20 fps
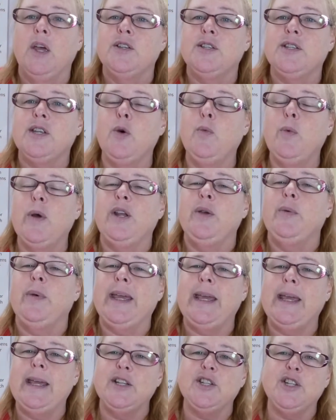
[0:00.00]
So when you
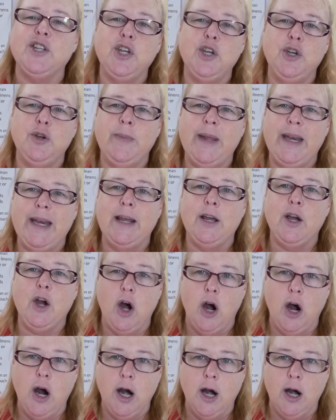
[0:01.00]
eat too many
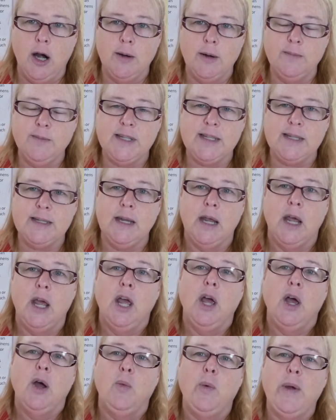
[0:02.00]
carbs,
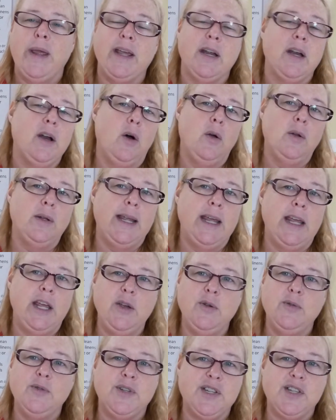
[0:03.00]
we can only
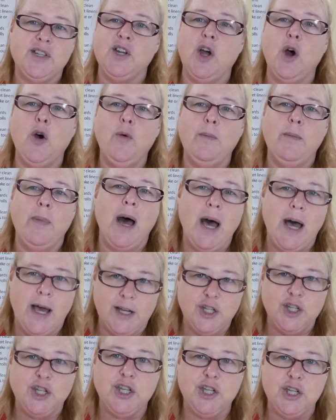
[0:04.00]
use so
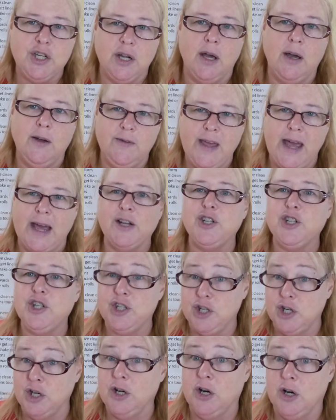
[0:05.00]
much of that
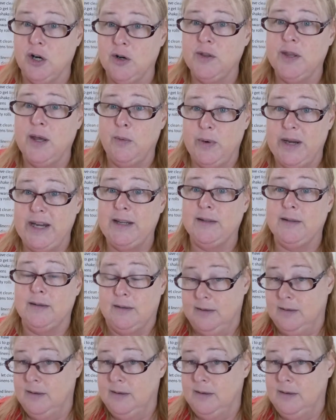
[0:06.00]
sugar that we